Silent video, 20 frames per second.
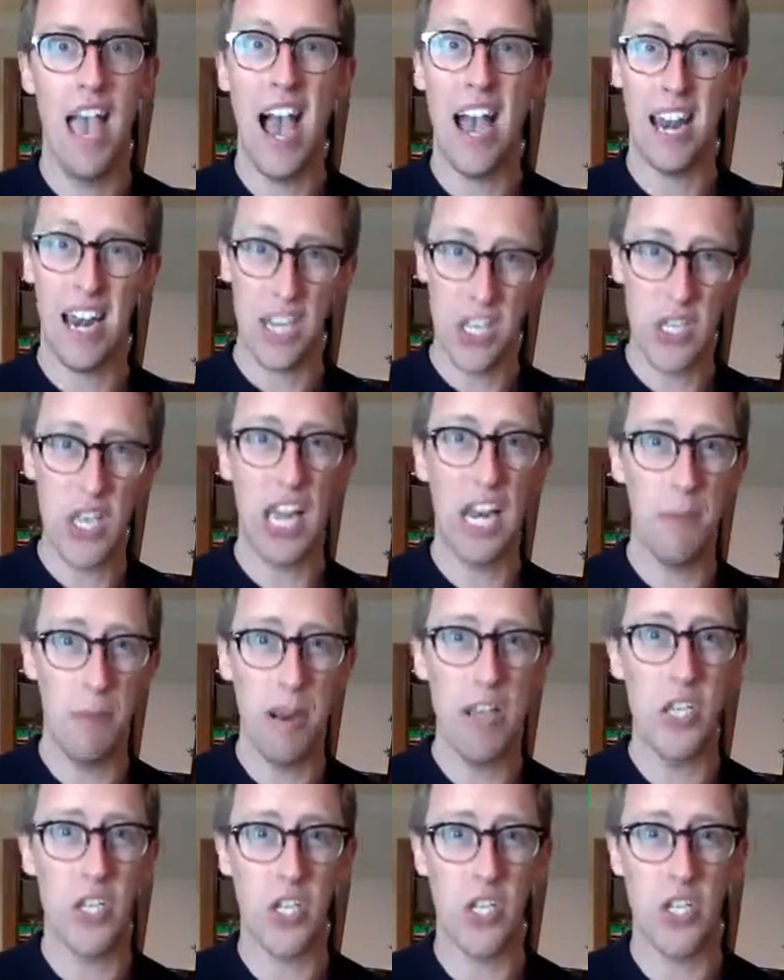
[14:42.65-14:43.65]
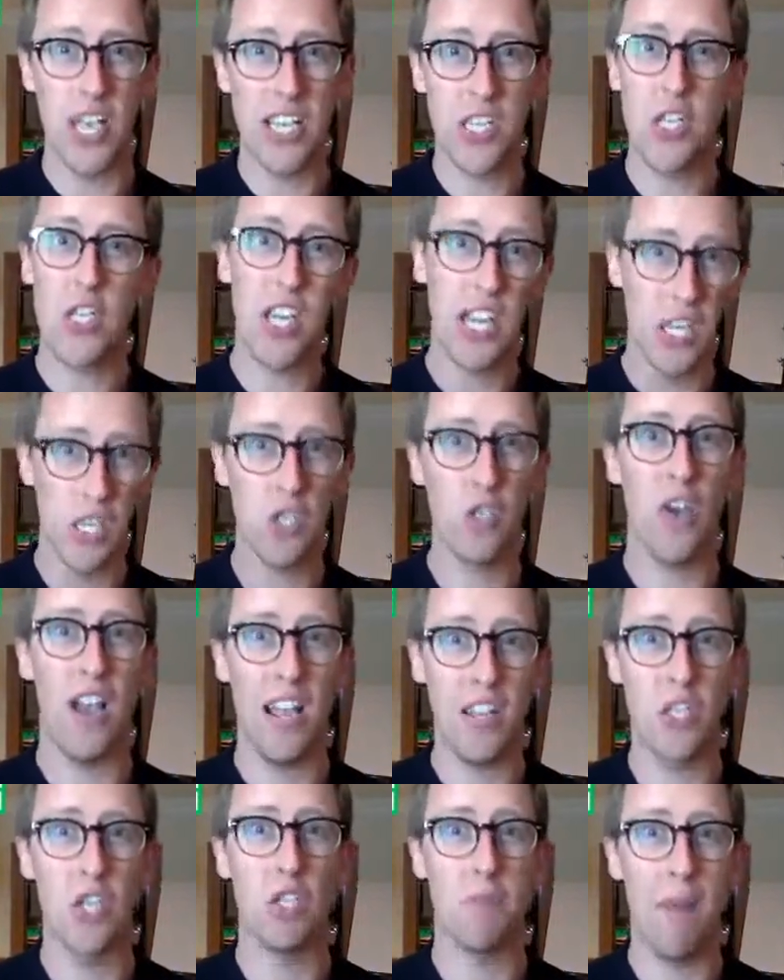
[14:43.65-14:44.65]
And I celebrate successes and I
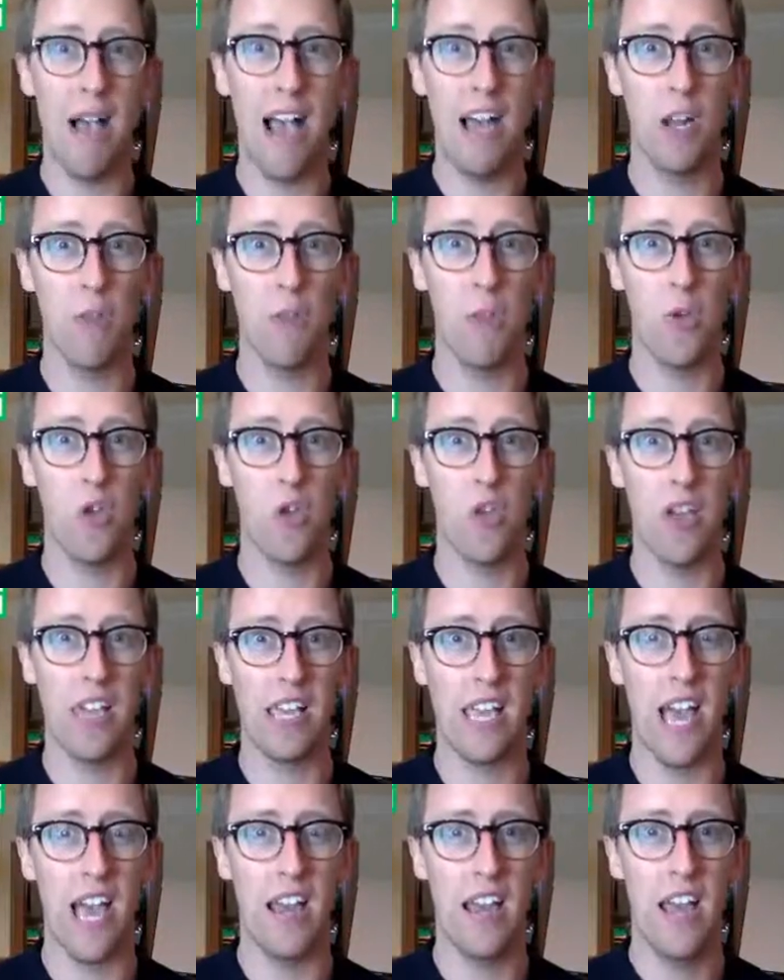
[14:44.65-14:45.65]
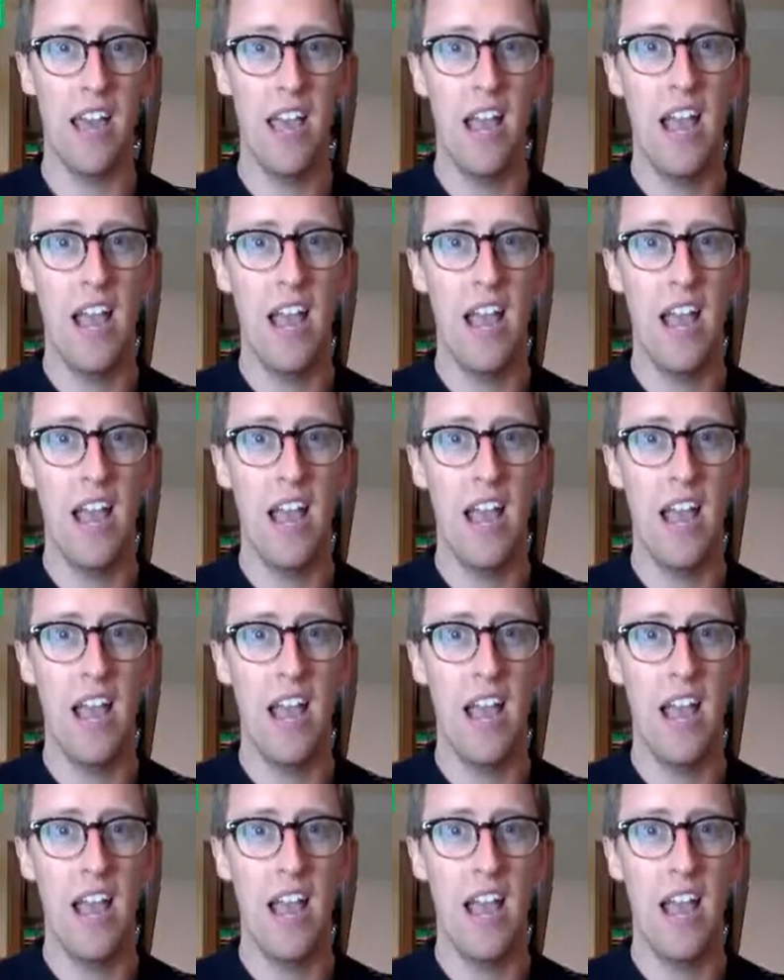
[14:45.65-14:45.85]
try to smile as much as I can.